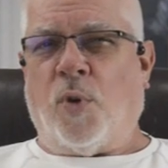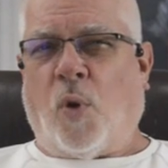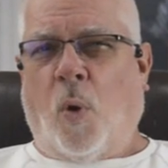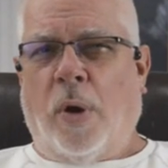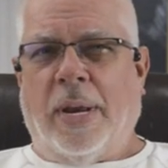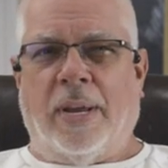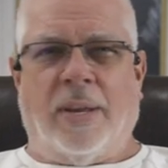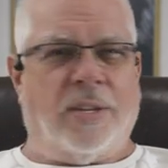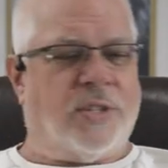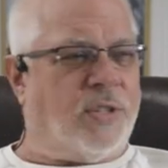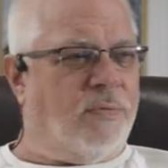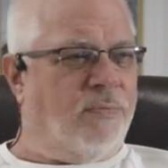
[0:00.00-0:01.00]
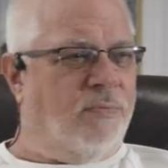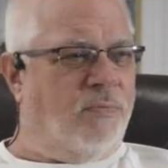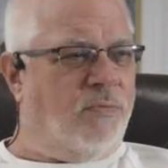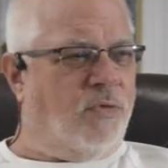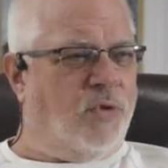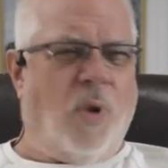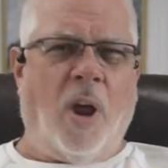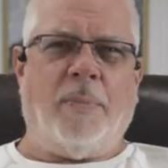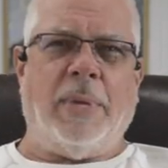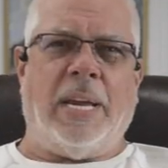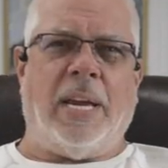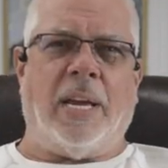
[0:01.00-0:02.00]
recording has drawn
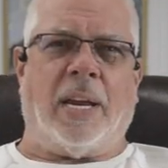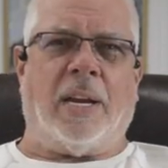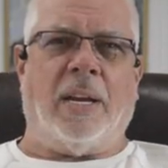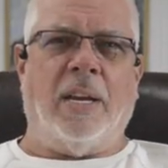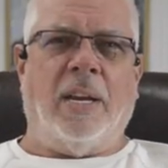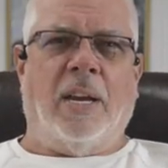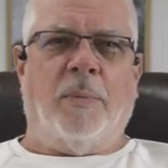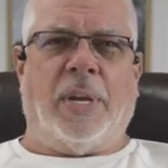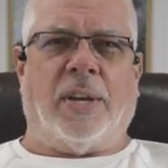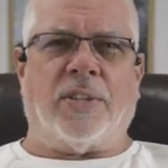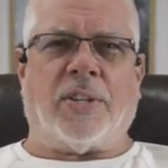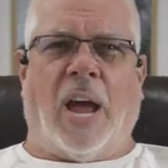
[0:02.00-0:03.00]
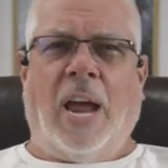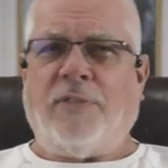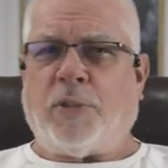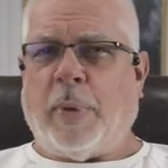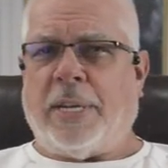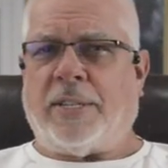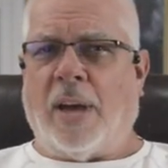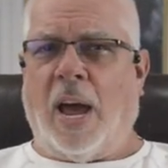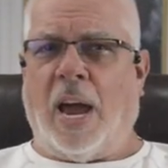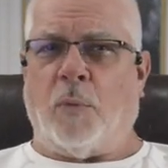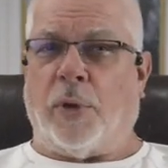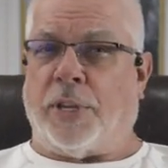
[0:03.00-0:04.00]
me in because I have spent
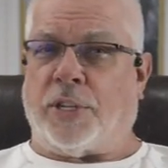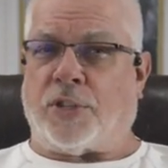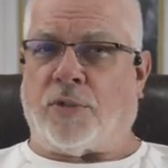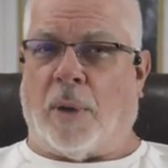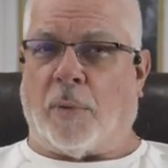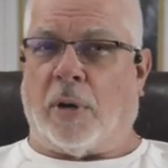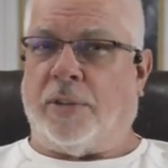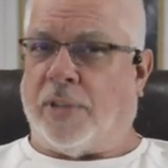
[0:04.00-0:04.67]
time with its drummer,